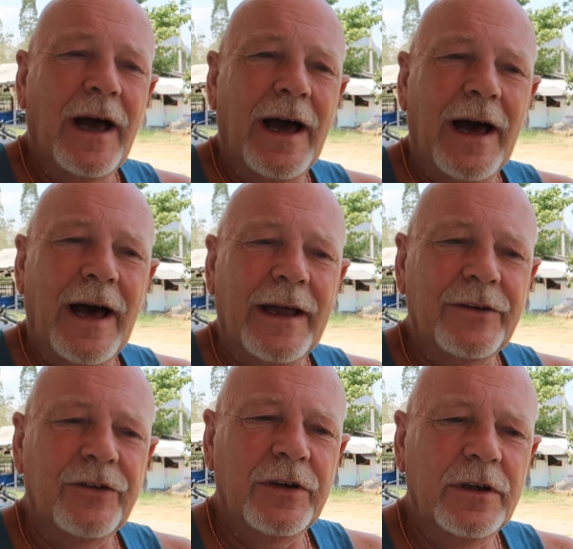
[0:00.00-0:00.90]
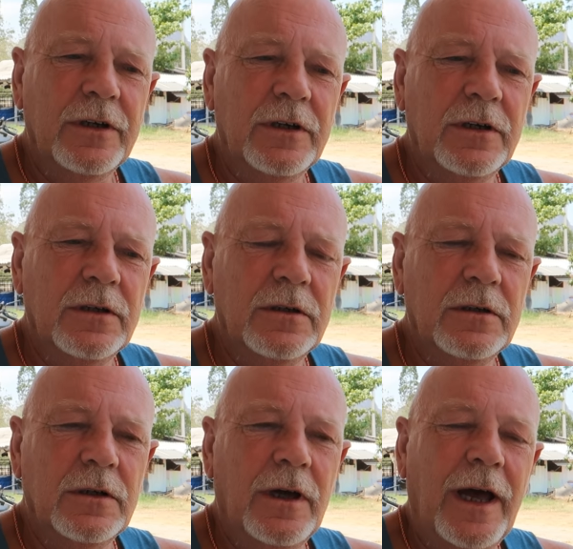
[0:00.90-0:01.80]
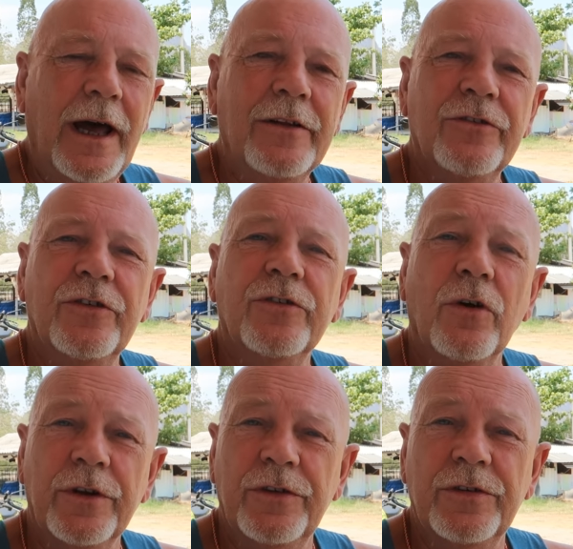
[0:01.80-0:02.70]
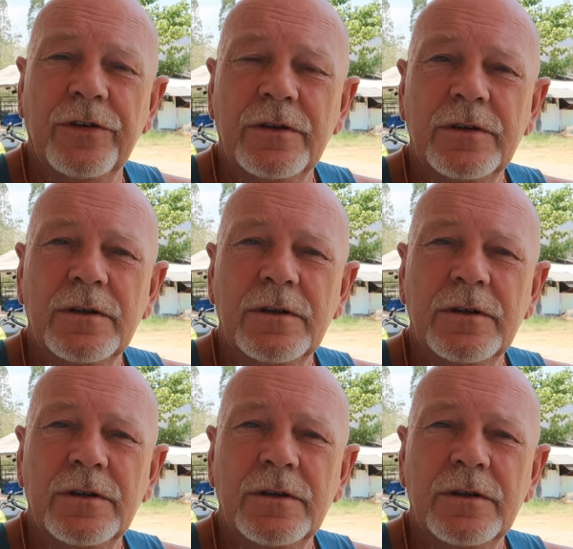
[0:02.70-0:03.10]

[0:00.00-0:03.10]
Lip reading: And Hans had got his